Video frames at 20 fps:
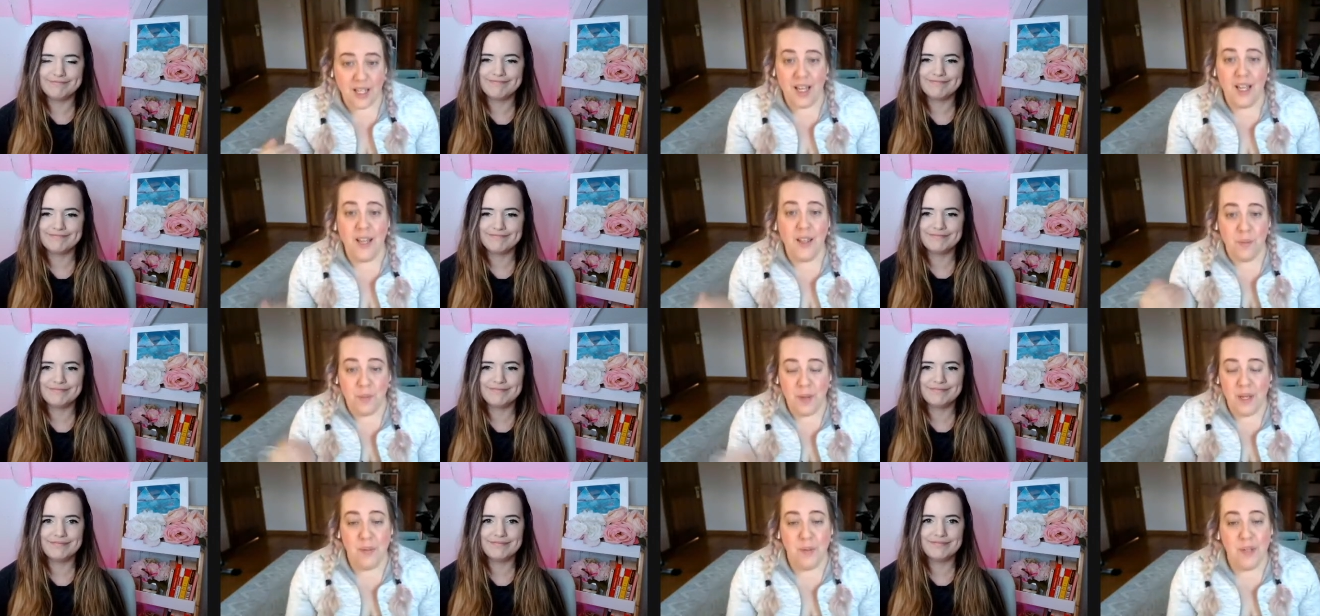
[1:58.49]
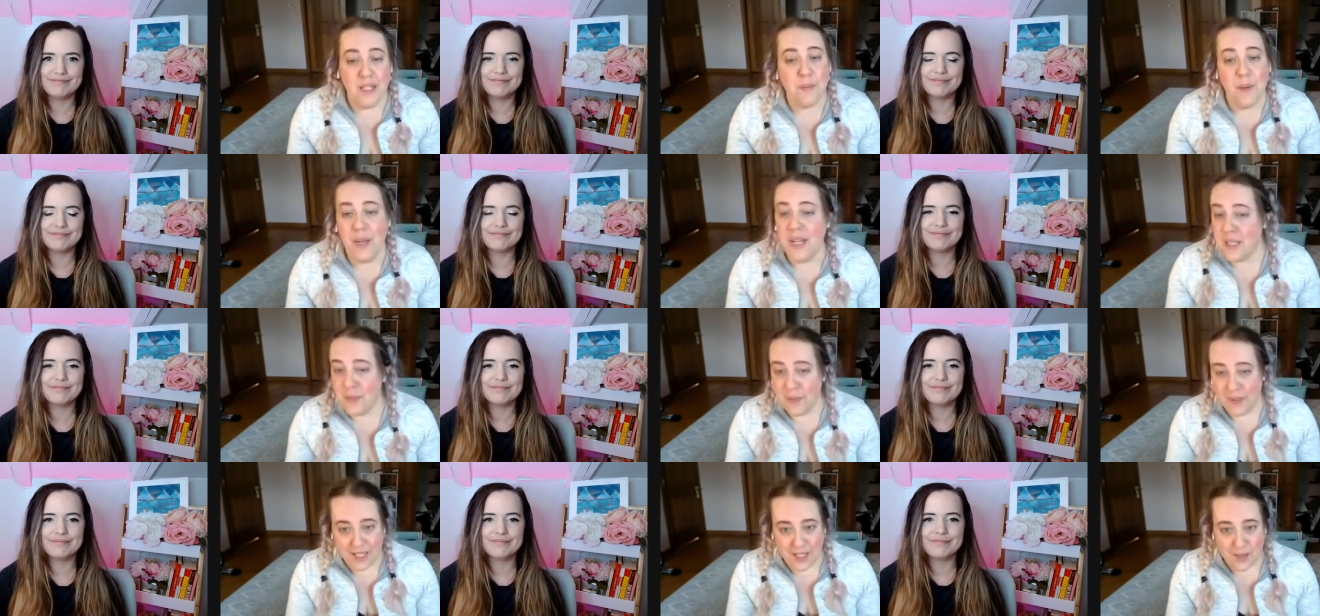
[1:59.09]
Speaker 1: in the b2b space
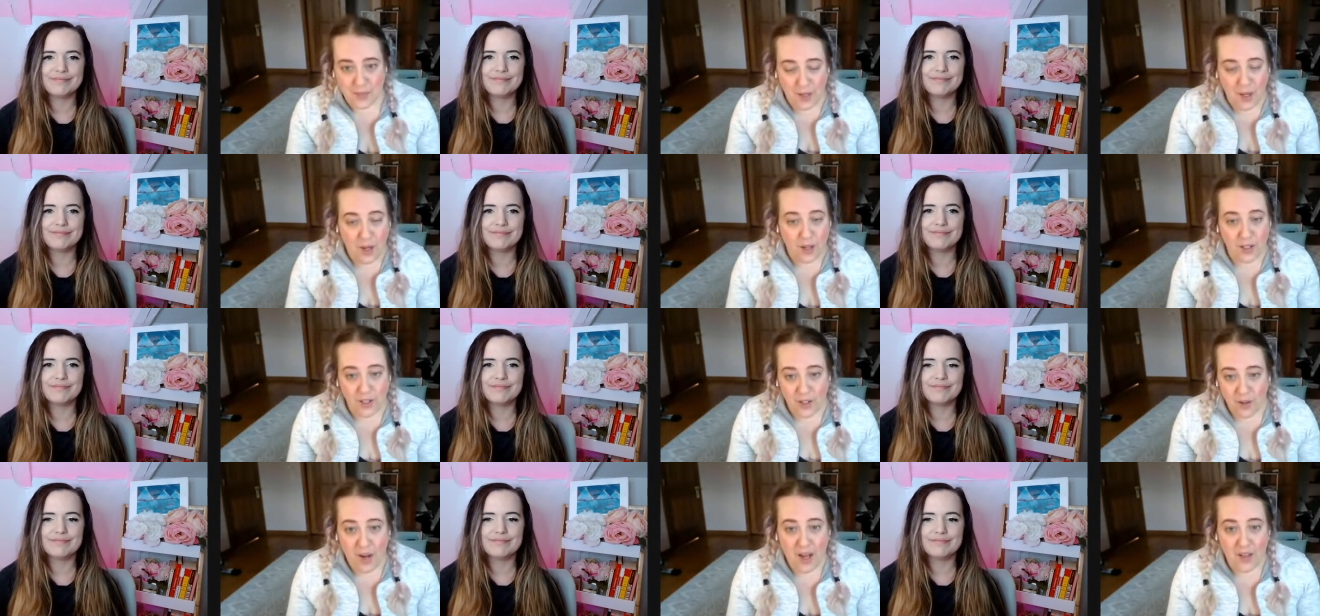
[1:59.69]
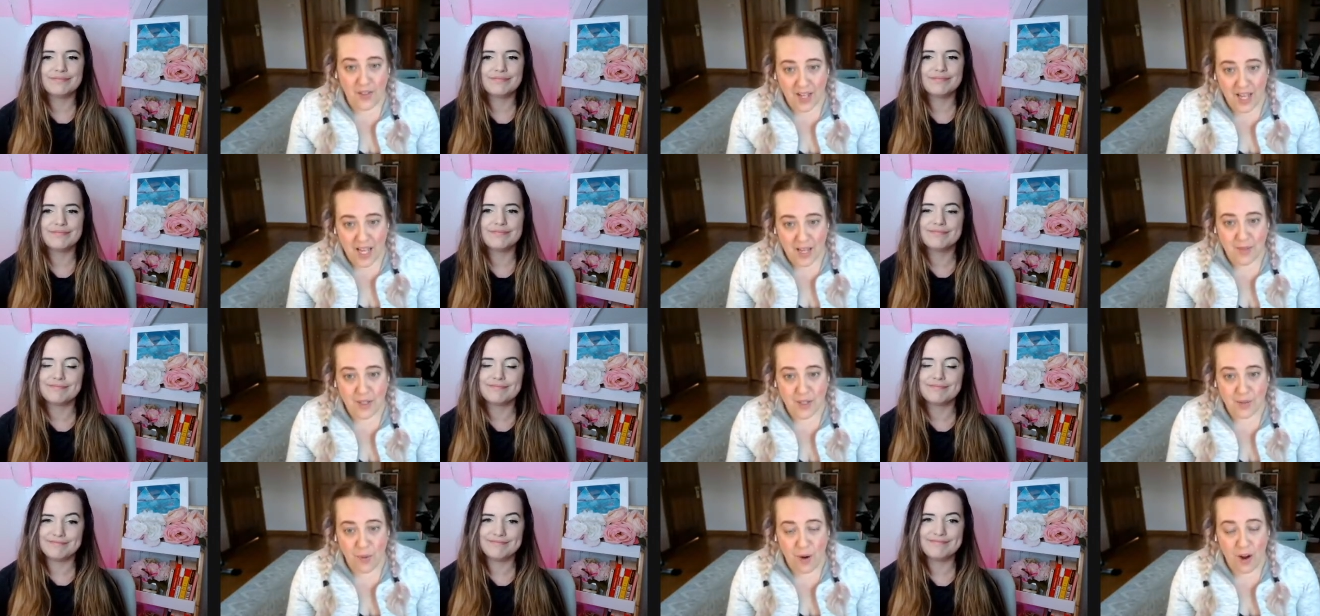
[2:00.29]
because we all know how the game
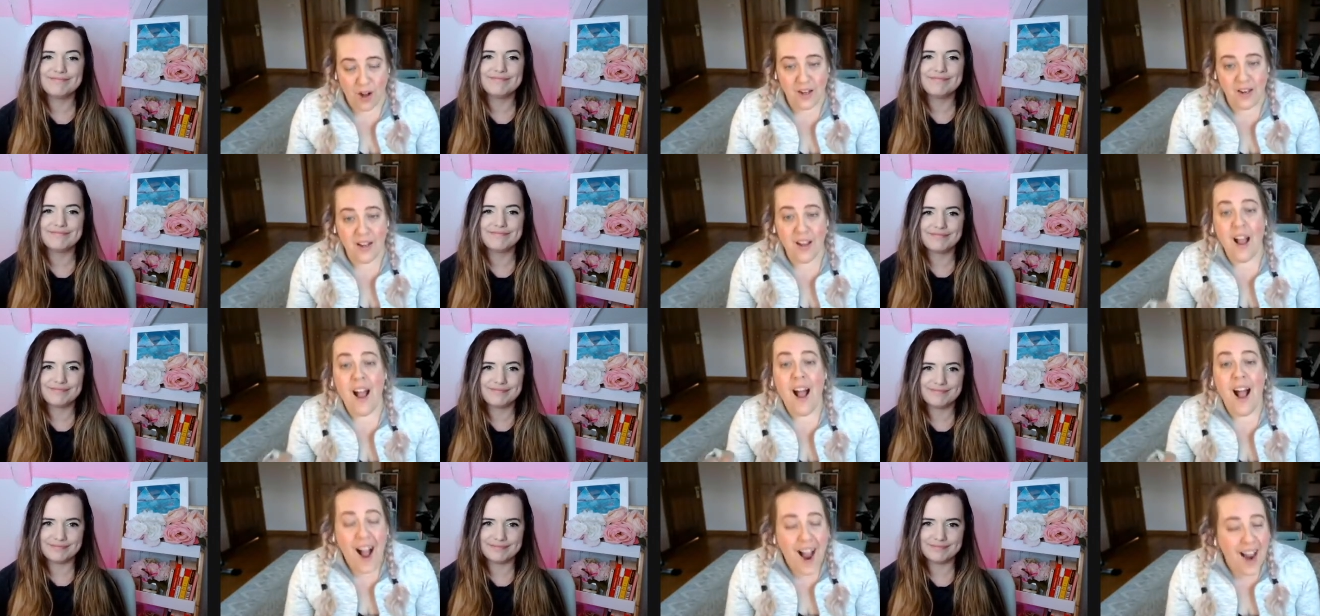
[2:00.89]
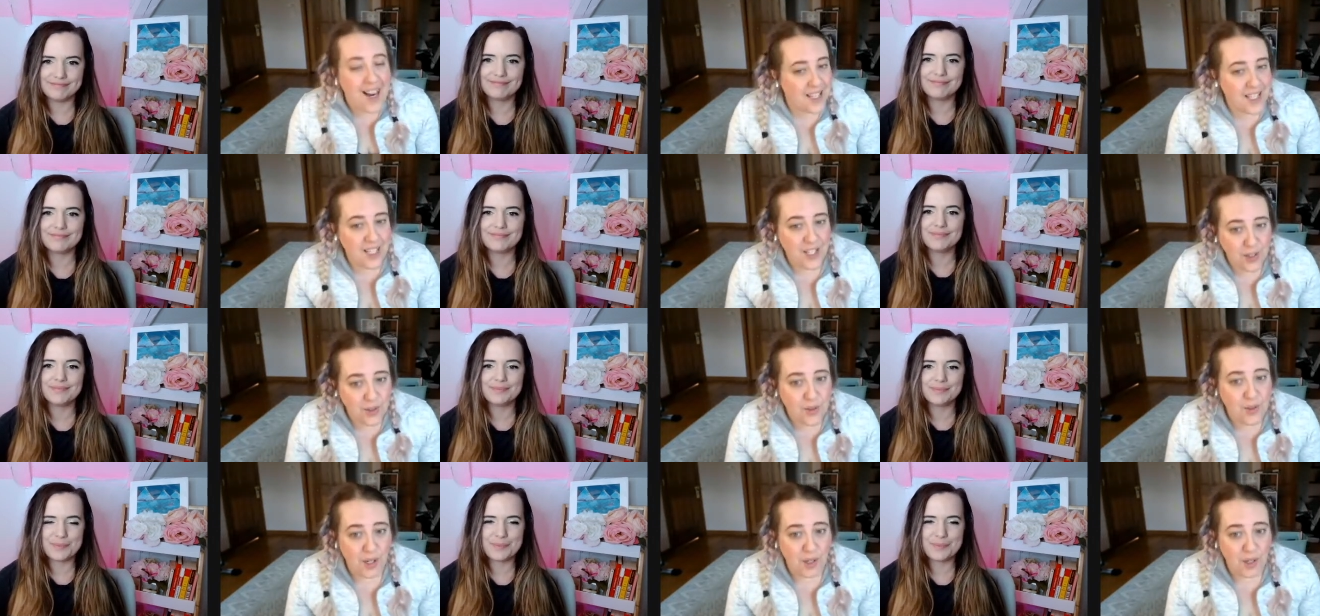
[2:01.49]
is run i think you
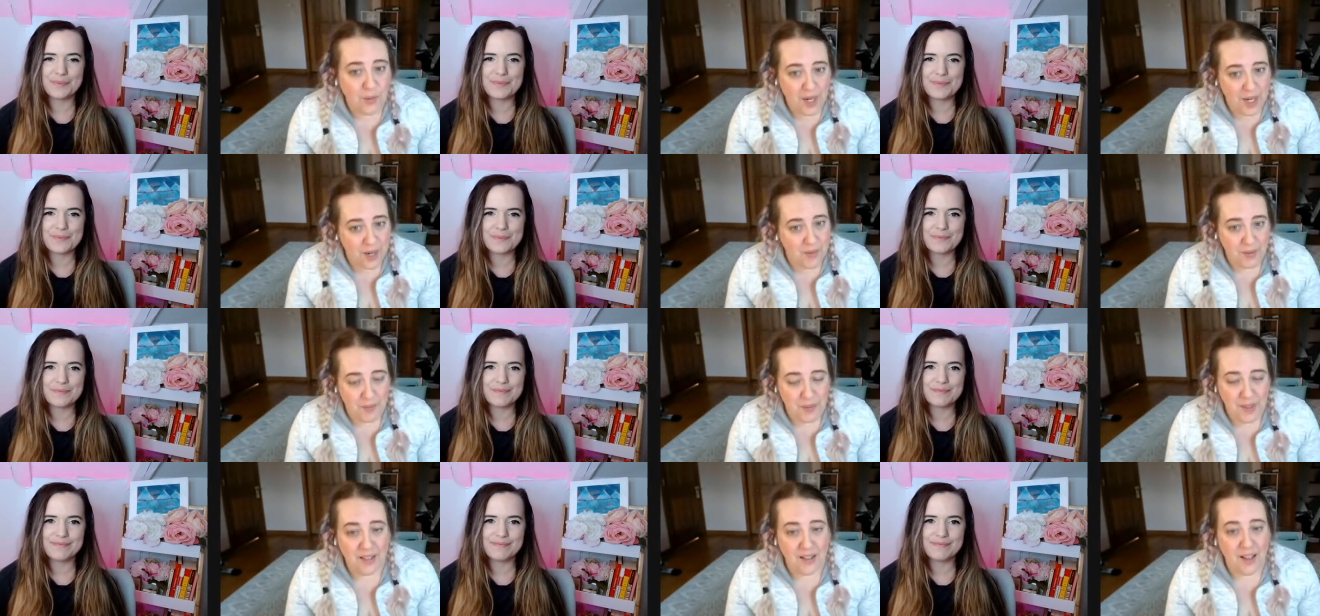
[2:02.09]
can get away with being a